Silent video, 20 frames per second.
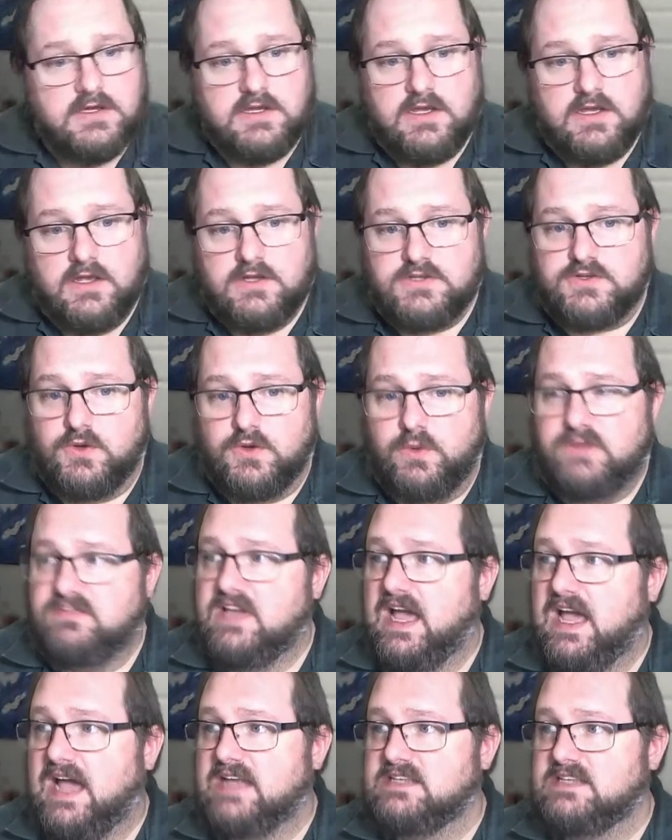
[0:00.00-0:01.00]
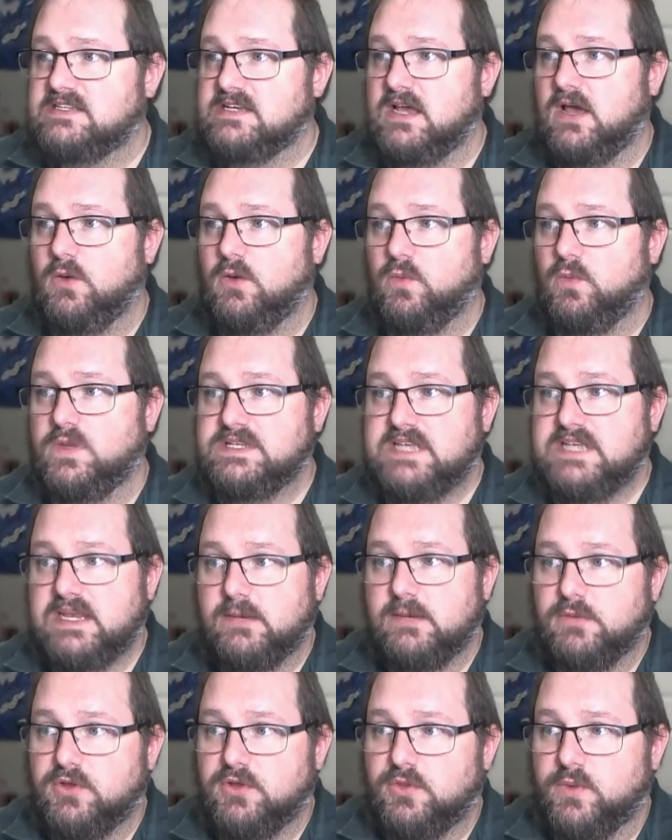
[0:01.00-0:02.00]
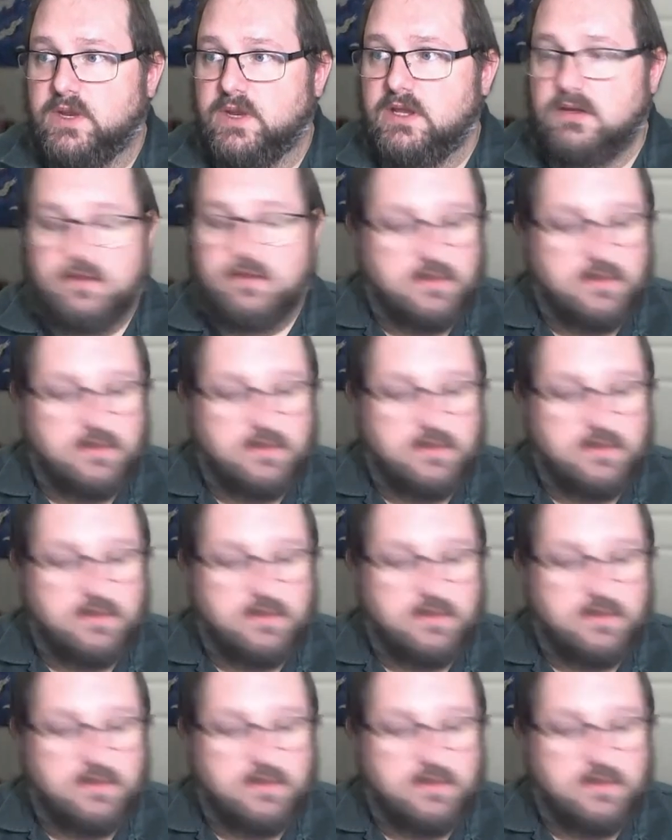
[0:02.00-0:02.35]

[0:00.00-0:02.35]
So we've got whiskey number three.